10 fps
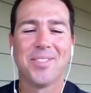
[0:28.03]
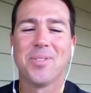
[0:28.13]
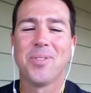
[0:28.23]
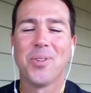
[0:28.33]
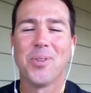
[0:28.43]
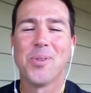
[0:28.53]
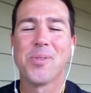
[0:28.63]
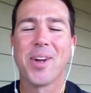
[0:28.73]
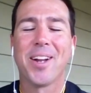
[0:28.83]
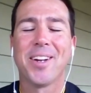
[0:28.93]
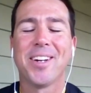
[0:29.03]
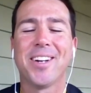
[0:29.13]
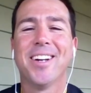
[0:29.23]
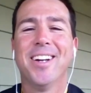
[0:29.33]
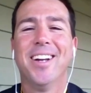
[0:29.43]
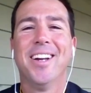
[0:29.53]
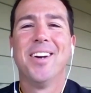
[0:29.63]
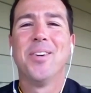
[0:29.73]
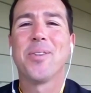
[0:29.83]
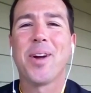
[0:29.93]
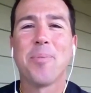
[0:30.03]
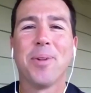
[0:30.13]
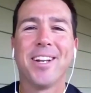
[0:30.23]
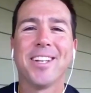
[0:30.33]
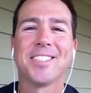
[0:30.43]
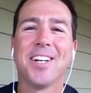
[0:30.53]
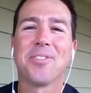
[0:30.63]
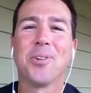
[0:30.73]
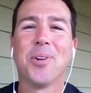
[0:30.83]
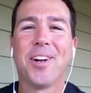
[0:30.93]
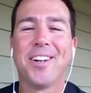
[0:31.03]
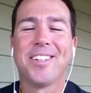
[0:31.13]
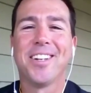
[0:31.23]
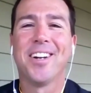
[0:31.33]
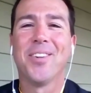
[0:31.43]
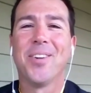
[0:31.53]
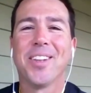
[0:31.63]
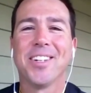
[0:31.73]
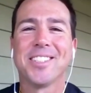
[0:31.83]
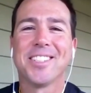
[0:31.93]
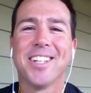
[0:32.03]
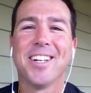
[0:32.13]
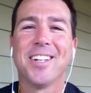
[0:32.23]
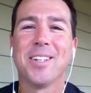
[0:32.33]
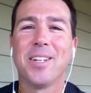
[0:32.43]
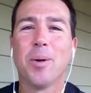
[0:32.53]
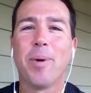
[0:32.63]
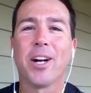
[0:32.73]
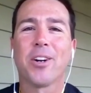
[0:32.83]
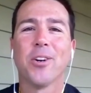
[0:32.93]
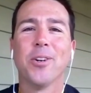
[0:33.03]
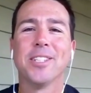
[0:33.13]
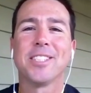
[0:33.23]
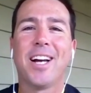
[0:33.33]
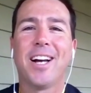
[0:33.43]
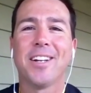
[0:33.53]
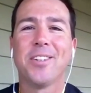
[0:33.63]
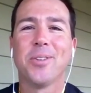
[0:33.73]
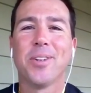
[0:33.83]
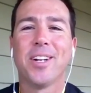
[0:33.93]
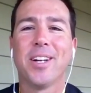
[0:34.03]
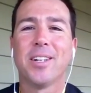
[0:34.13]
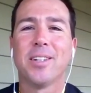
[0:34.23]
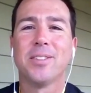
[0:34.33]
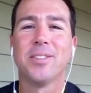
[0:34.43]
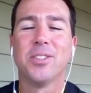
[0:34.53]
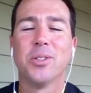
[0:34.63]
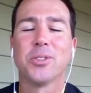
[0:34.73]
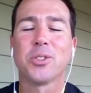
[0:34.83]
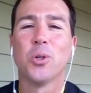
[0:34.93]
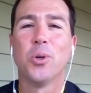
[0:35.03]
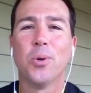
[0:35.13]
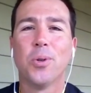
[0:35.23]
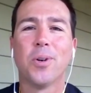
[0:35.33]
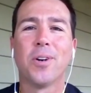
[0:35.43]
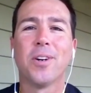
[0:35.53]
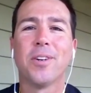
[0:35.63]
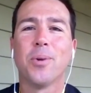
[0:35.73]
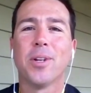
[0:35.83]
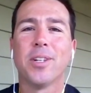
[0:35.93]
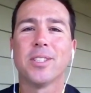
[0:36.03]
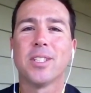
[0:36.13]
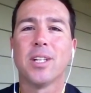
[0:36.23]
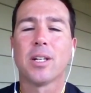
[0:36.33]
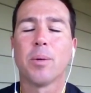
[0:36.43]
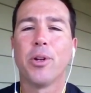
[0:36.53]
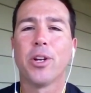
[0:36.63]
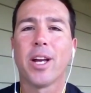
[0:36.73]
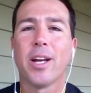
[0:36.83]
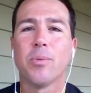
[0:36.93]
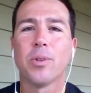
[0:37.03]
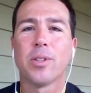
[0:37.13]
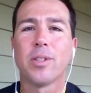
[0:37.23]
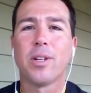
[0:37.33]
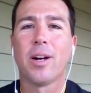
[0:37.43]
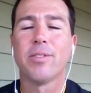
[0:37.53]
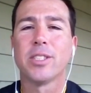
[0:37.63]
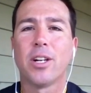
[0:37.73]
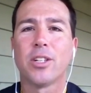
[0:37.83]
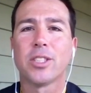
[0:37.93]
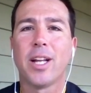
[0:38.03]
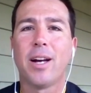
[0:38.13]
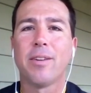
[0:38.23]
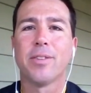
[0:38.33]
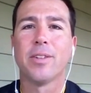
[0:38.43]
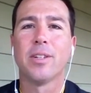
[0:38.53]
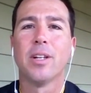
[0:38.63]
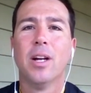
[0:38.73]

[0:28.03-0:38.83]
We've got plenty of stuff going on, you know, whether it's, you know, my crew inside doing, doing school, or whether it's, communicating with obviously our staff and